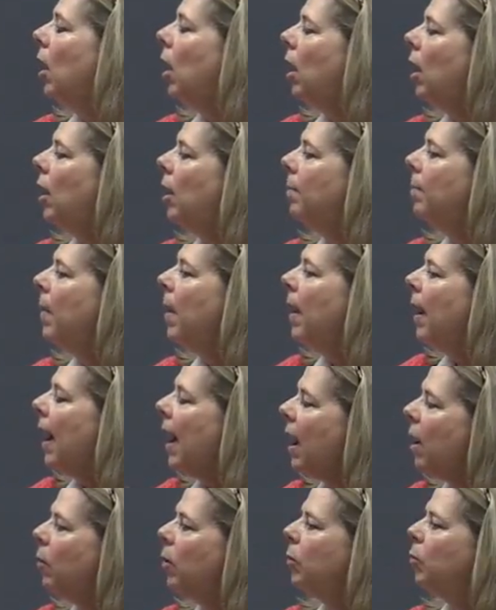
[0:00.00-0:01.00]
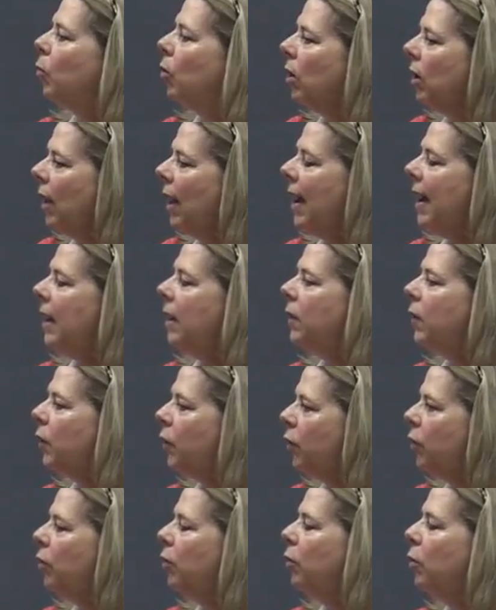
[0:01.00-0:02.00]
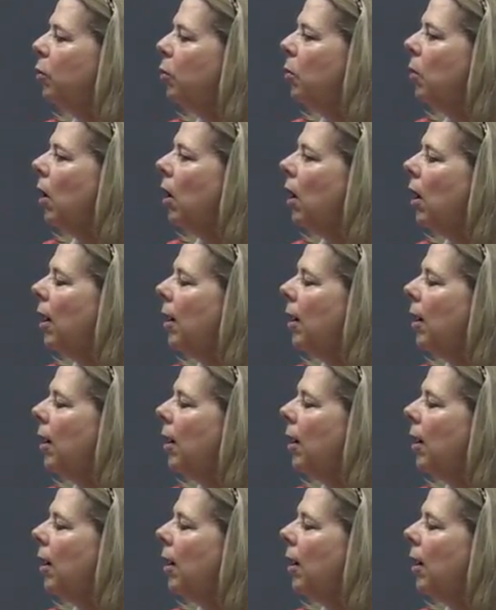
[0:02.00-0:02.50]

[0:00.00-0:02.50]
how it relates to